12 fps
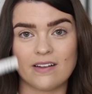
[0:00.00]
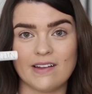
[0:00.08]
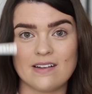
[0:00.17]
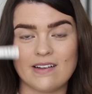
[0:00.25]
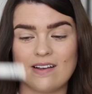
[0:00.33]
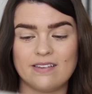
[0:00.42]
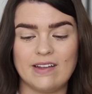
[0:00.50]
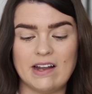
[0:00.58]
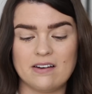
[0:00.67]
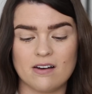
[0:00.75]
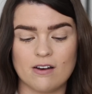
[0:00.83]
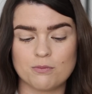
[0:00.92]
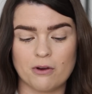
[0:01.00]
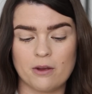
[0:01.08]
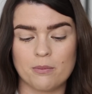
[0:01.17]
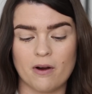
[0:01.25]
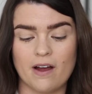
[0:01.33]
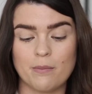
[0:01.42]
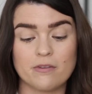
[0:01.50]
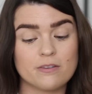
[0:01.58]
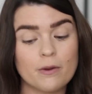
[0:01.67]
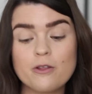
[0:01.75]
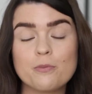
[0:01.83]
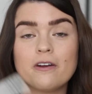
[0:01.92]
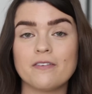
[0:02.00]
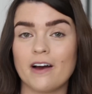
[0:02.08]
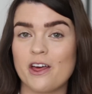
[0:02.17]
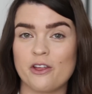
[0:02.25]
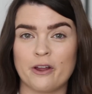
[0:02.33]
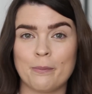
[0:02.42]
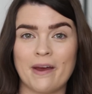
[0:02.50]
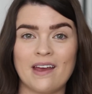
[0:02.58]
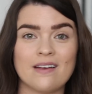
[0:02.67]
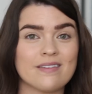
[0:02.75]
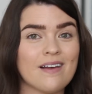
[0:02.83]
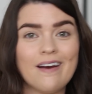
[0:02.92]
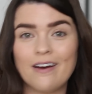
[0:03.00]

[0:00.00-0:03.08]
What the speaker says: and this is the NARS Pro Prime Smudge Proof Eyeshadow Base.